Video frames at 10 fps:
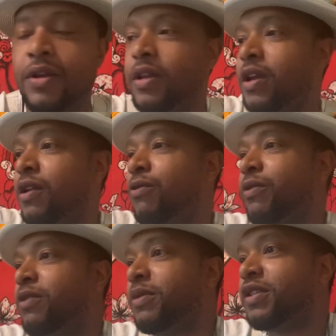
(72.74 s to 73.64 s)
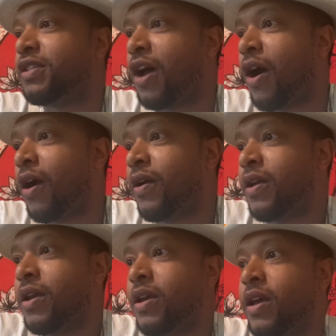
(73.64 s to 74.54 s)
Yellow rhythmic star.
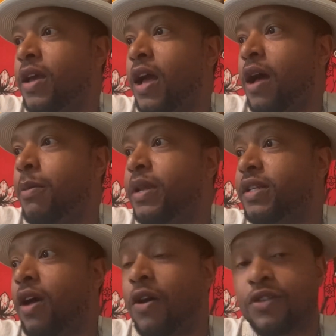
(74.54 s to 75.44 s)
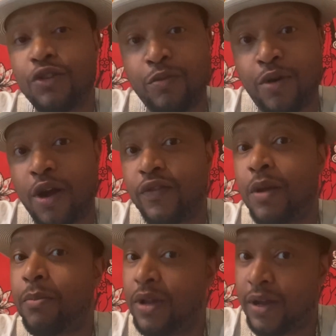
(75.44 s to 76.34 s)
Um, it is also part of the
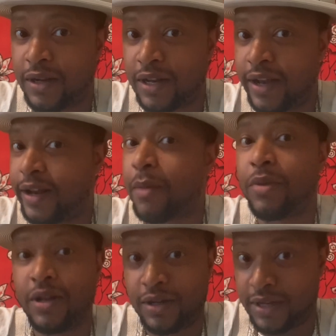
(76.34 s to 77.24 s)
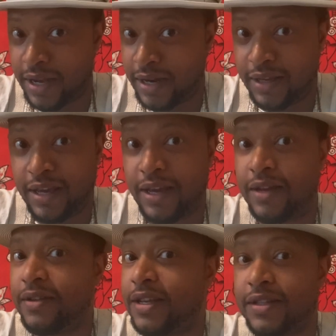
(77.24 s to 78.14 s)
blood clan. That blood clan
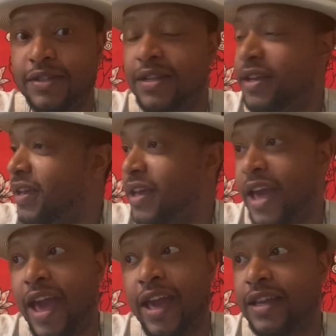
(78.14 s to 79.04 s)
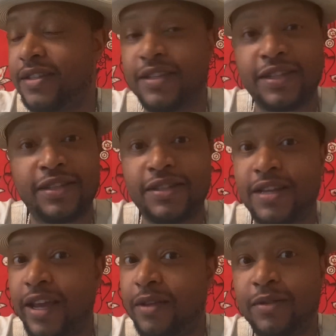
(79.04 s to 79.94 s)
again is, hey, it's, it's,
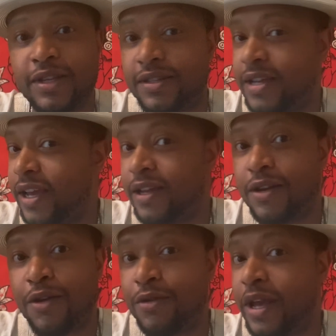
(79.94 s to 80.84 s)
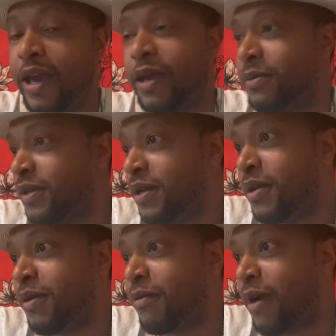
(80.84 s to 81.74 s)
taking it's taking no names,
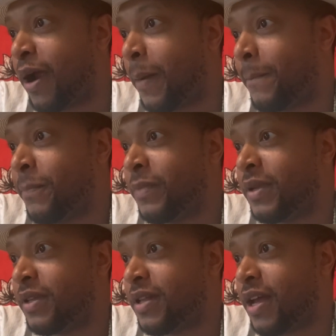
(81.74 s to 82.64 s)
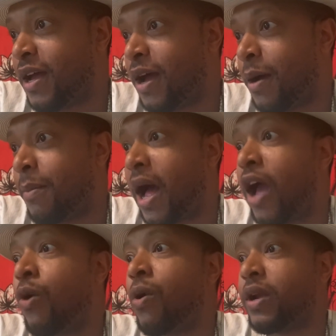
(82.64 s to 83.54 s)
right? Um, I
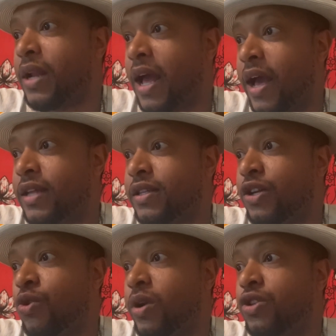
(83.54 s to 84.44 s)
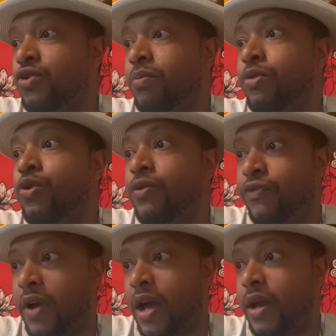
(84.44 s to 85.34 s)
organize in order to
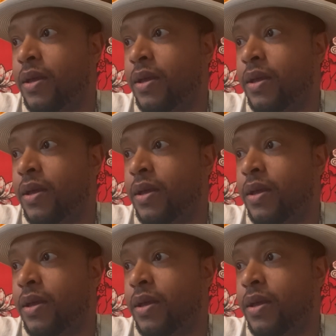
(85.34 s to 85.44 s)
beautify